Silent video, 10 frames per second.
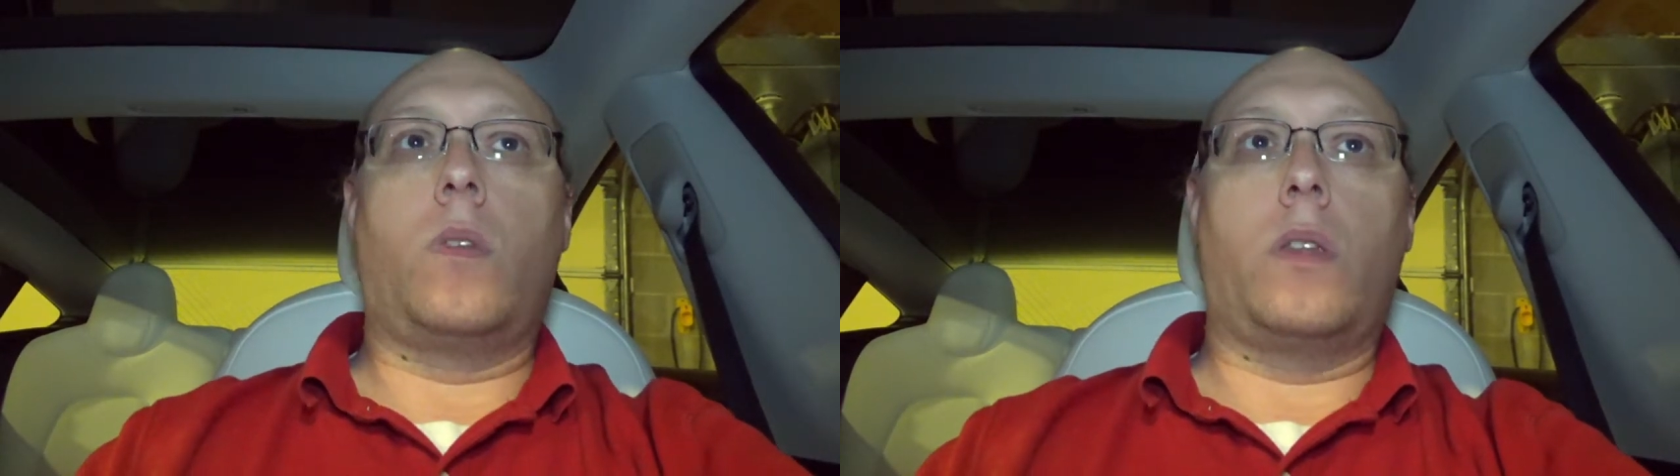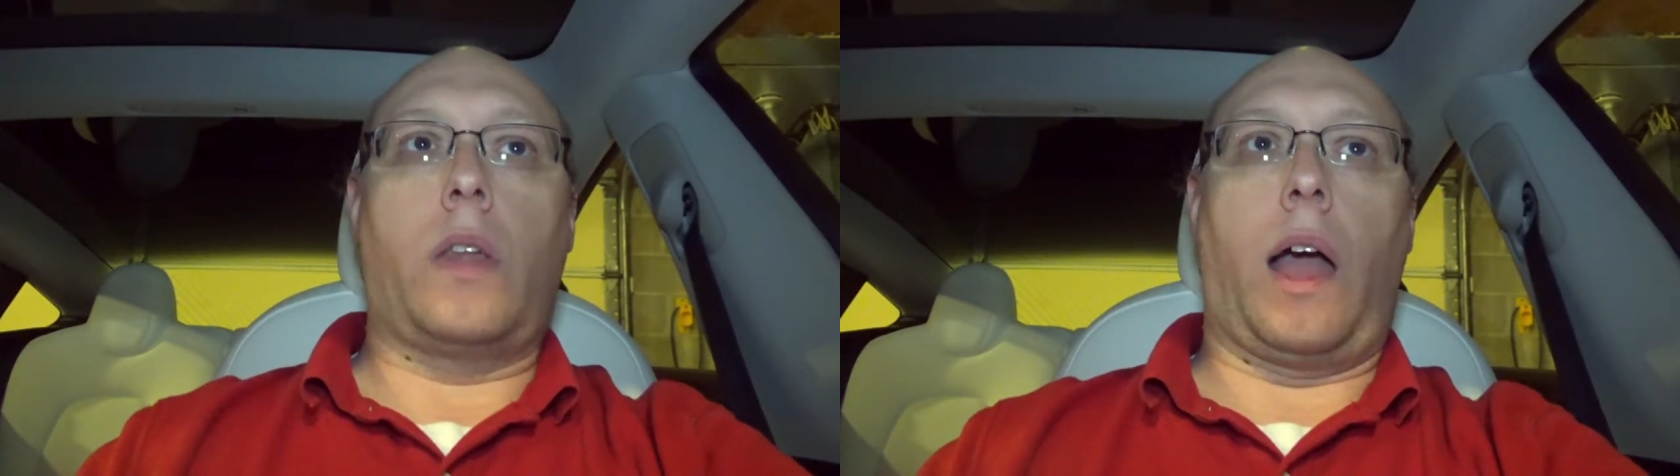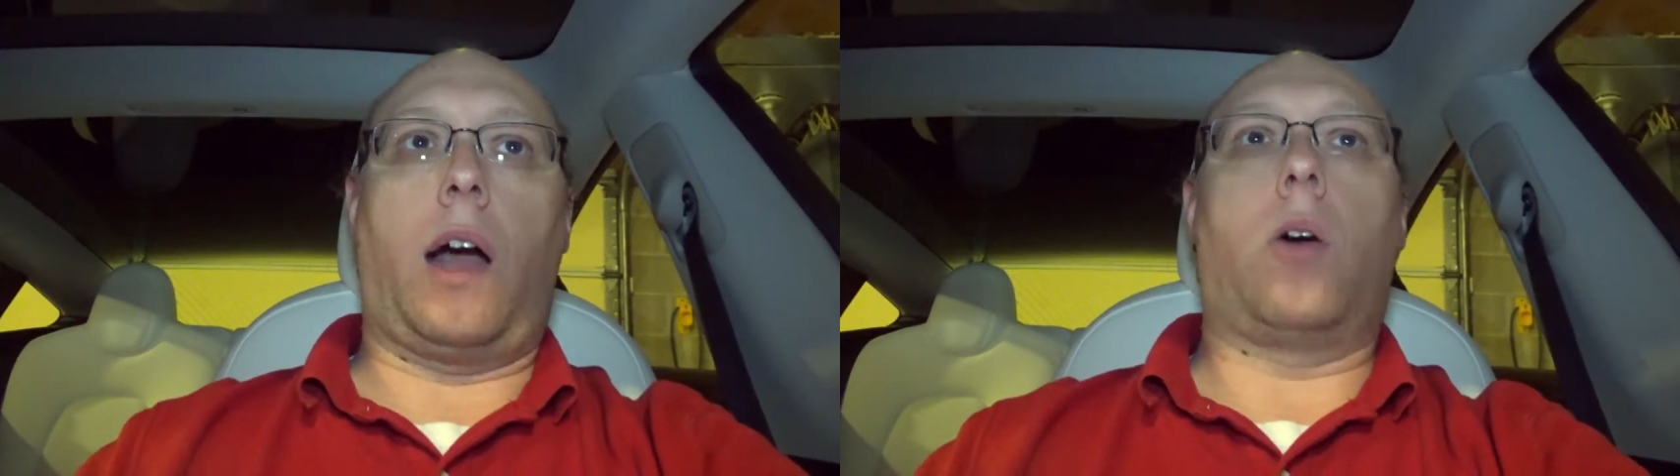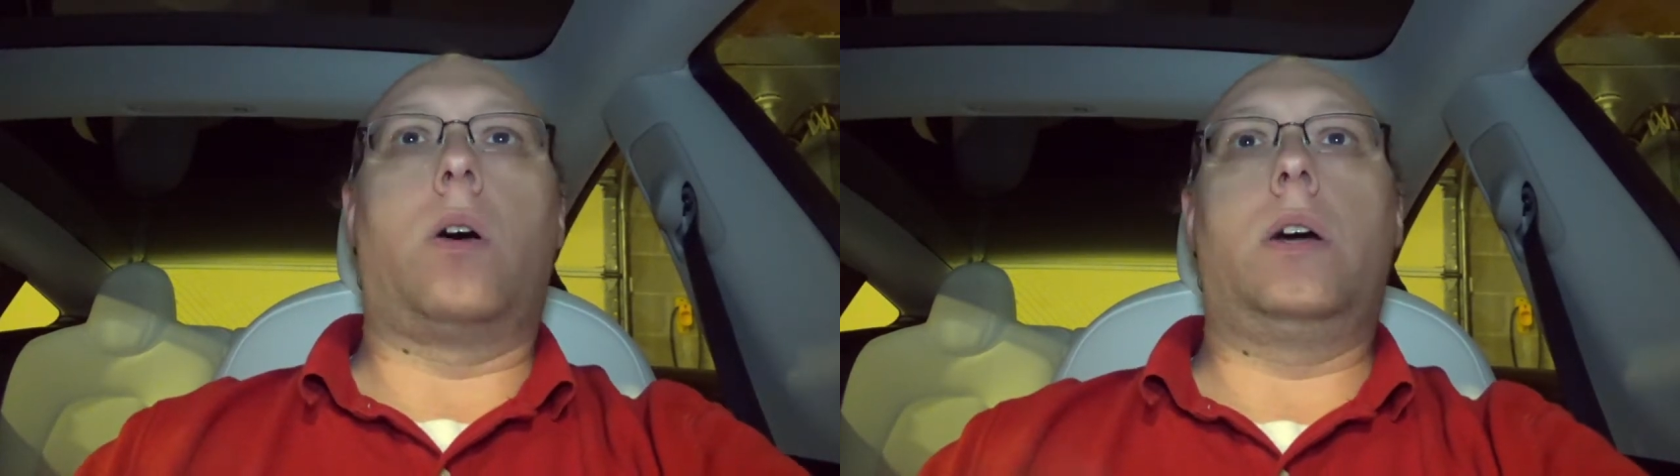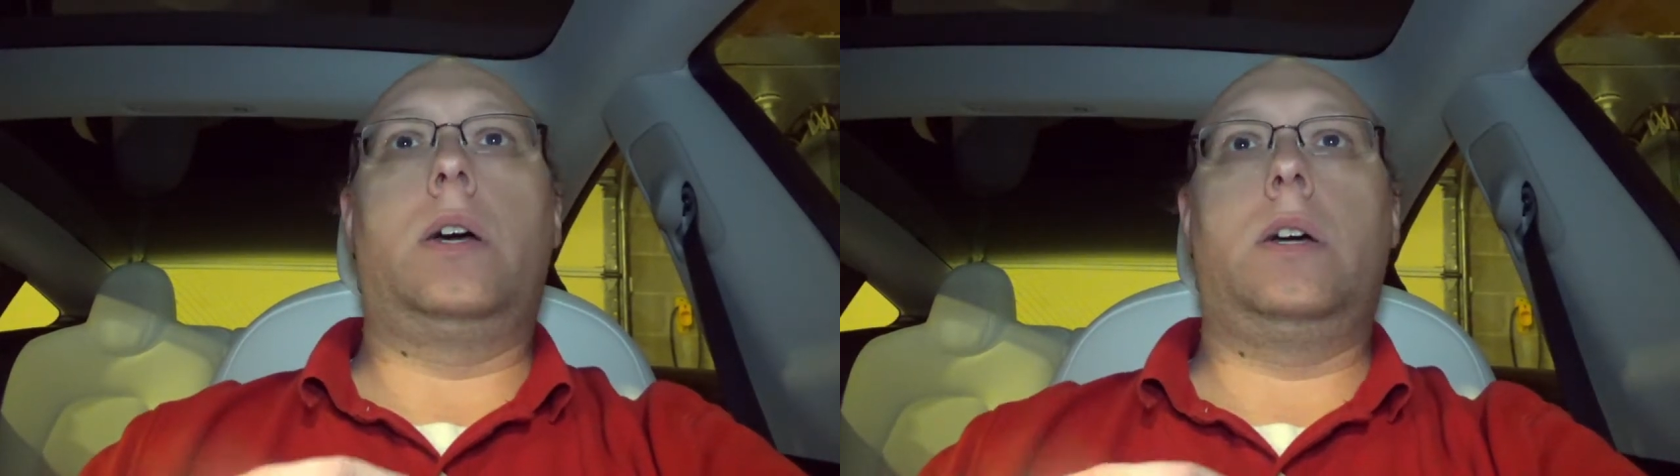
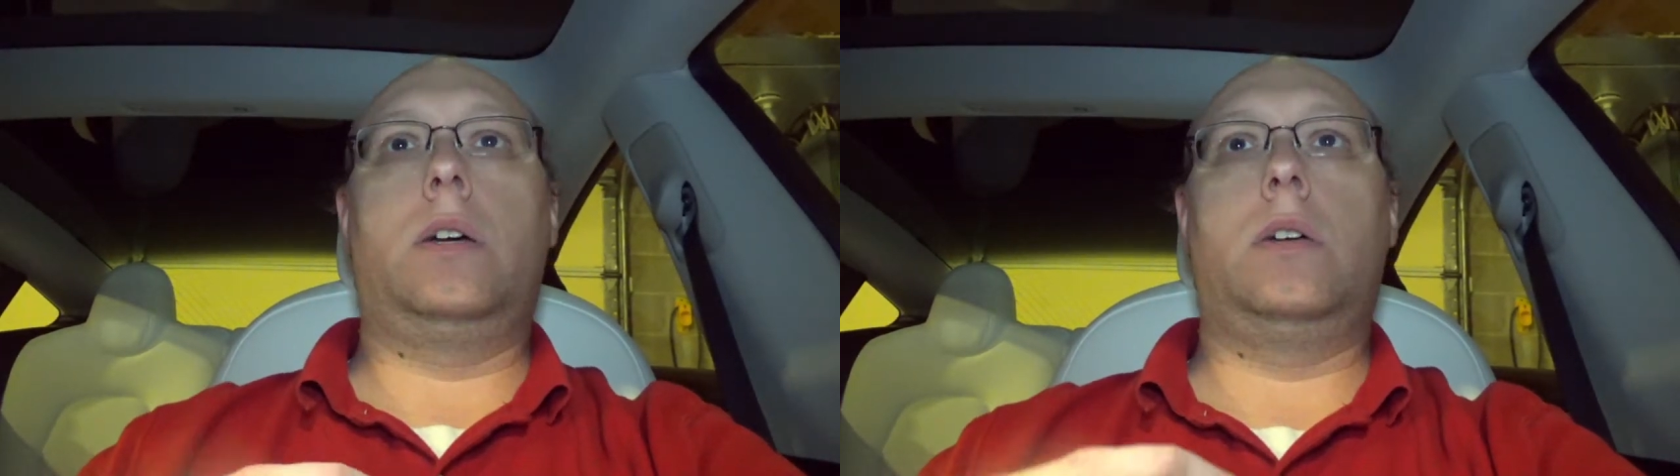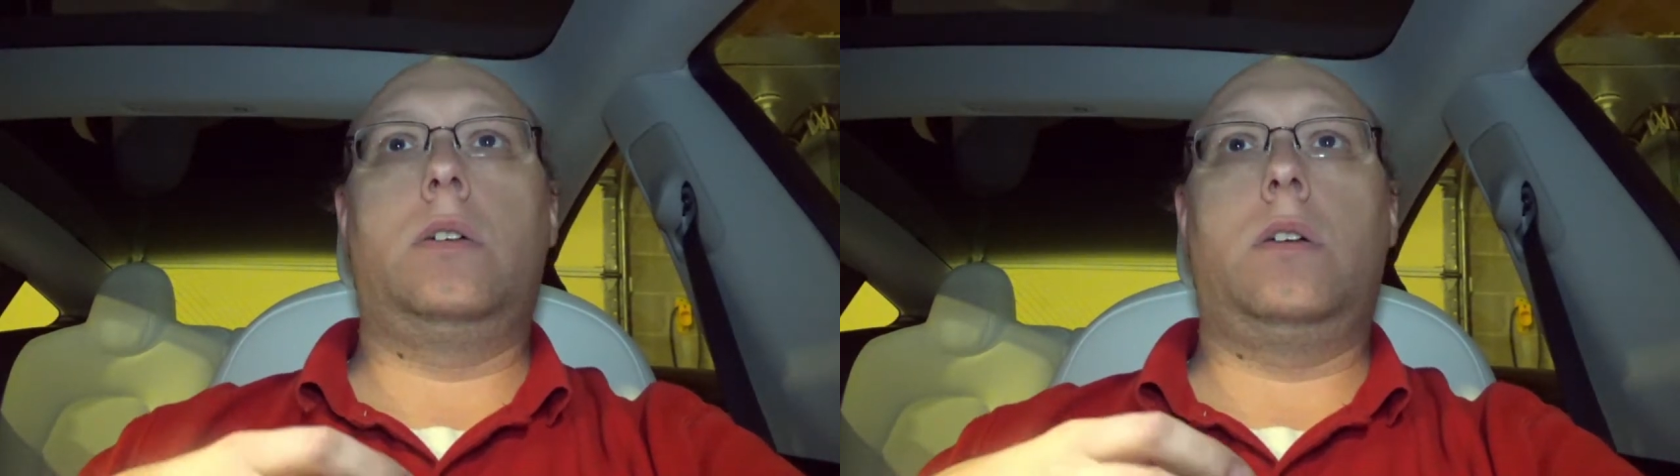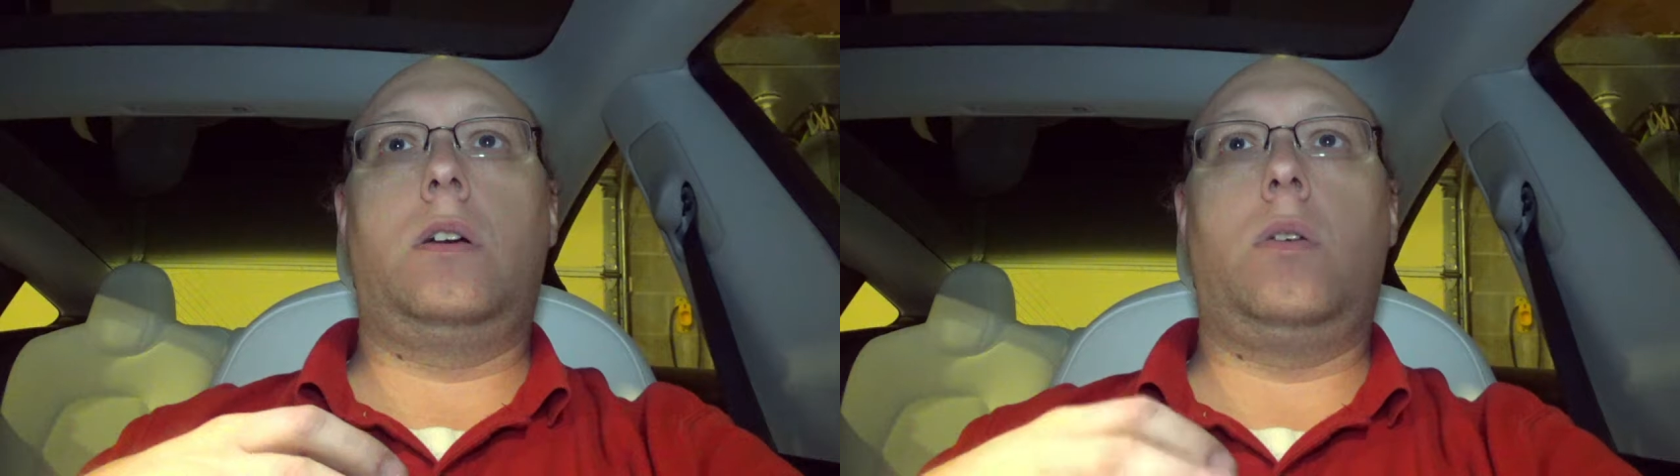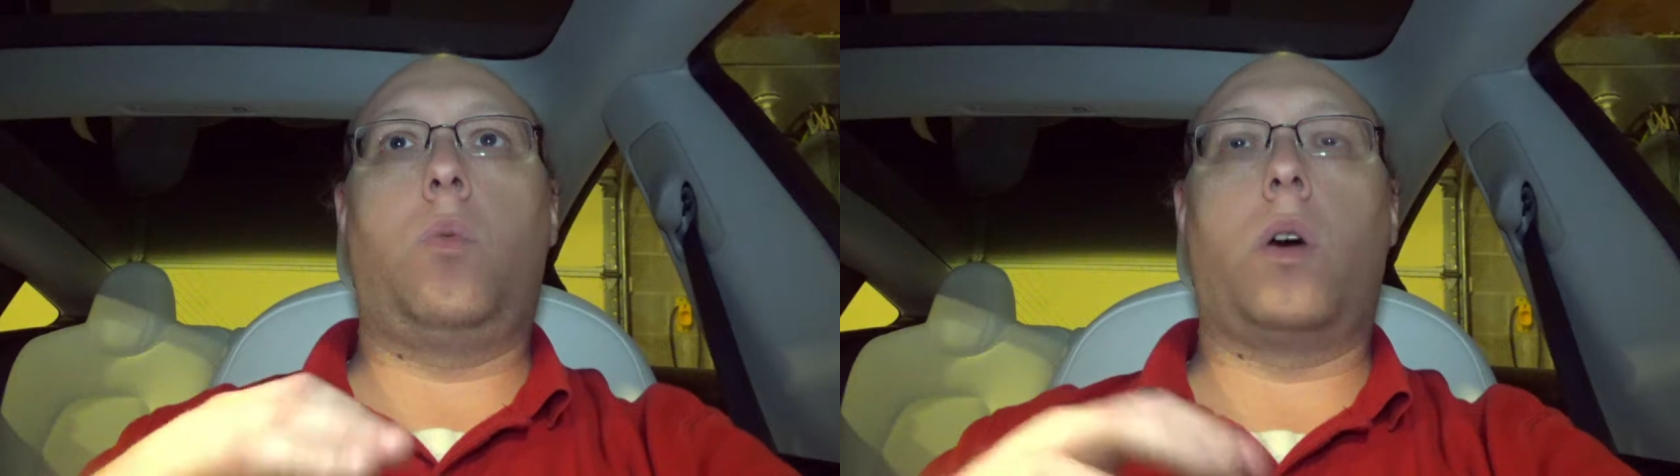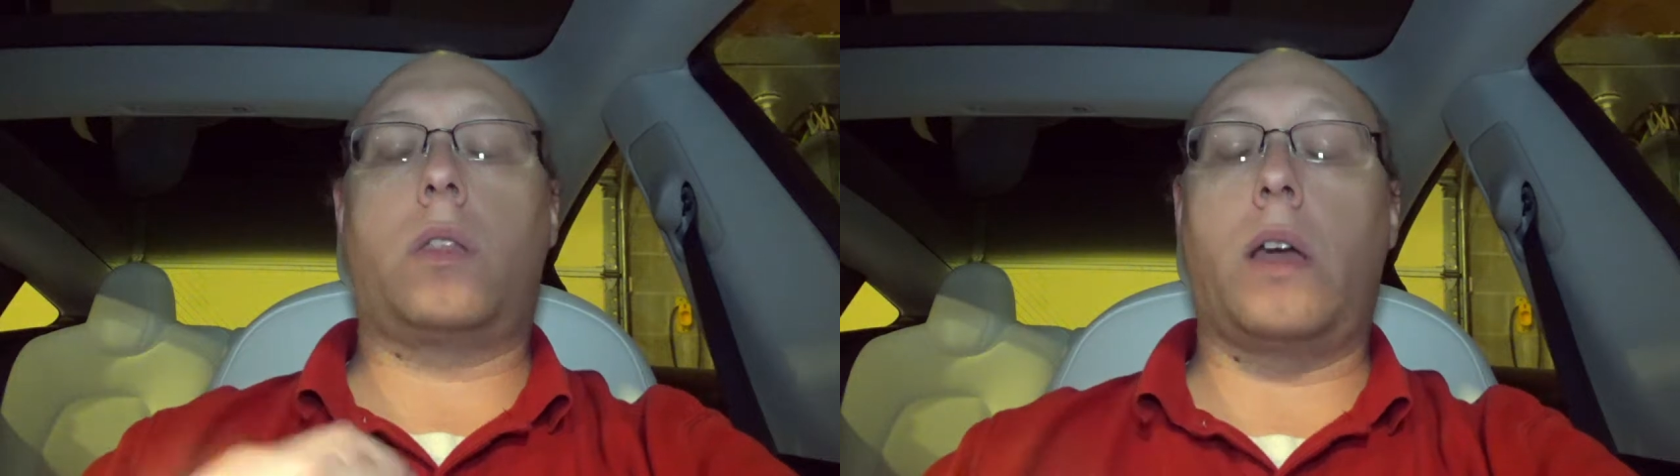Now,
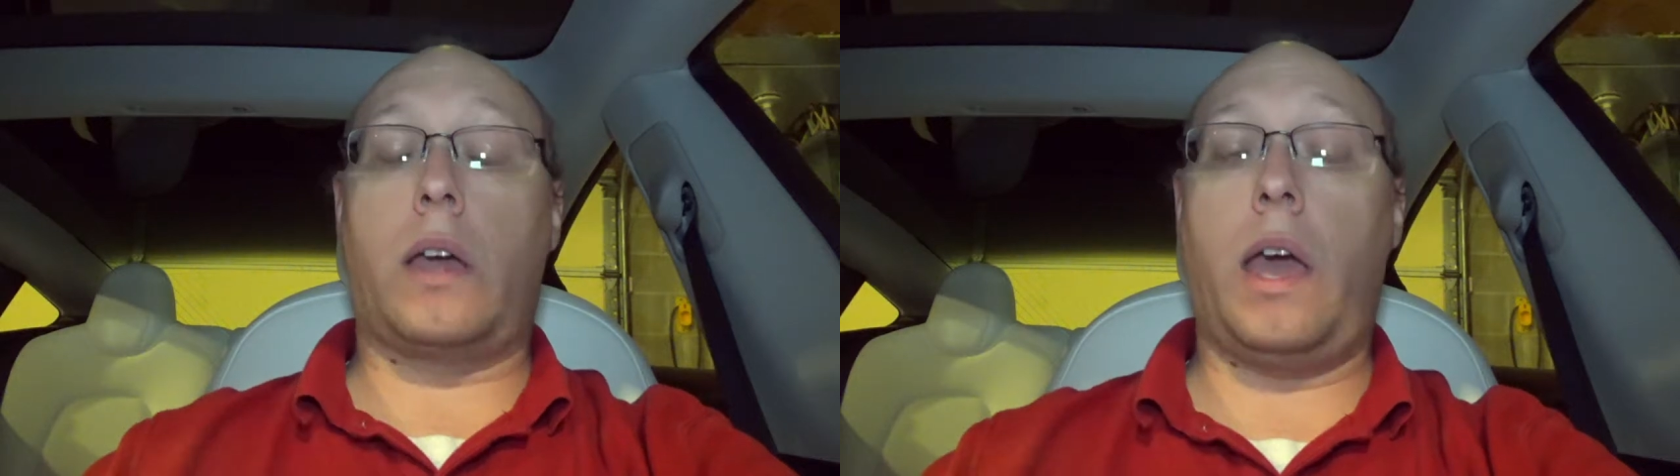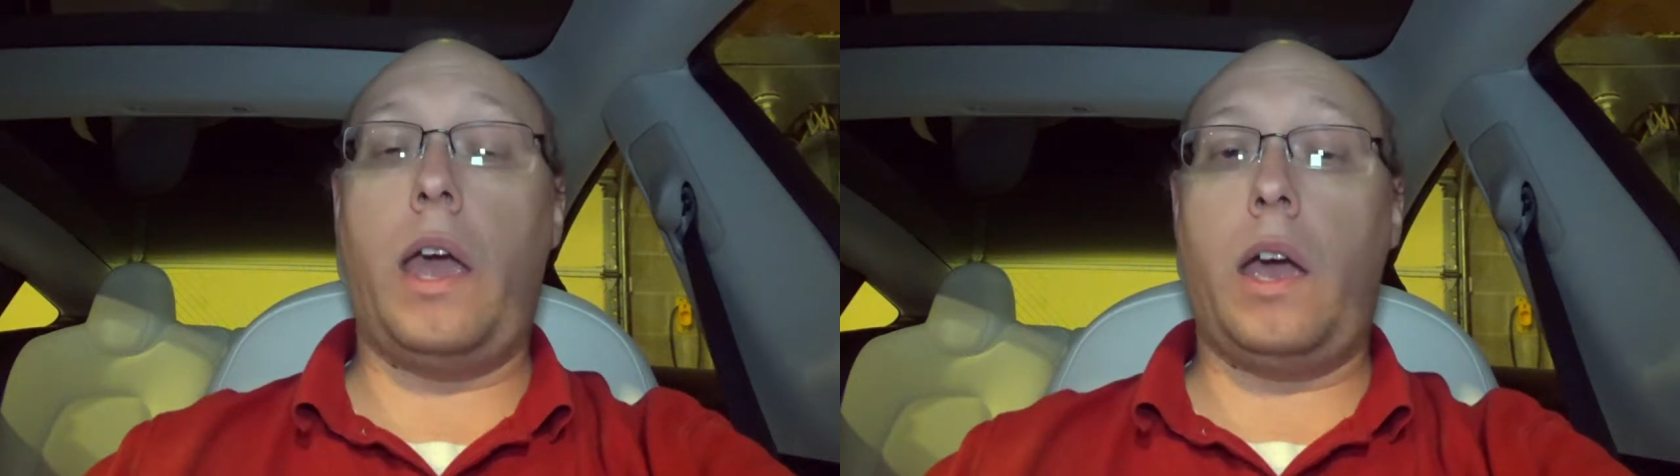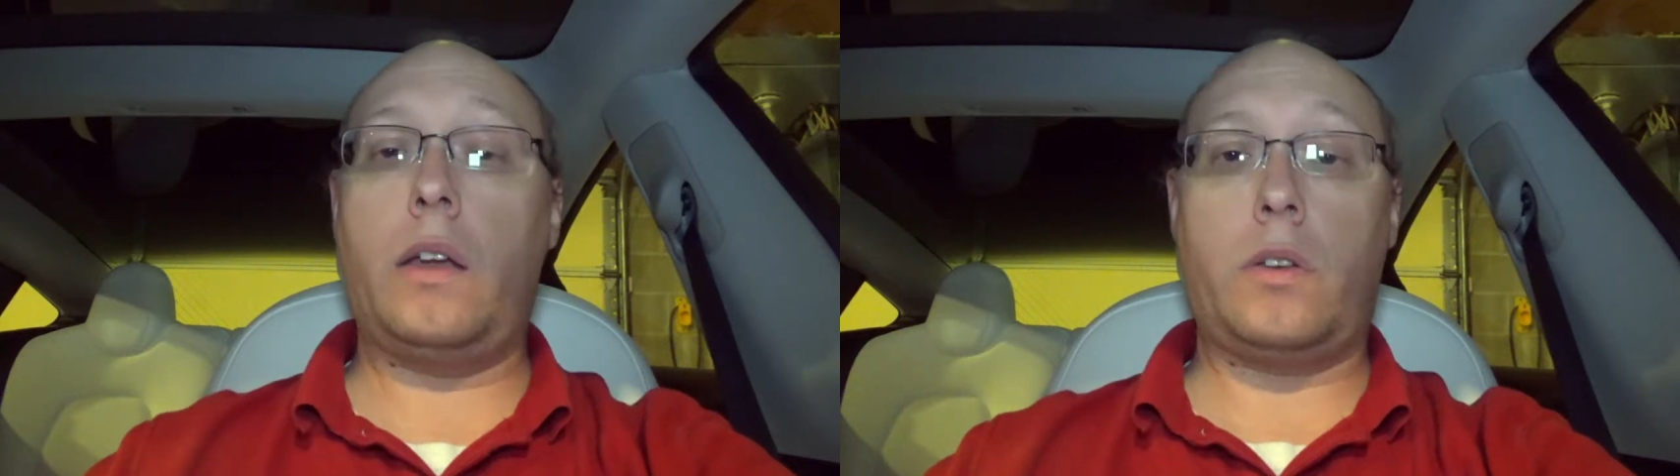what they can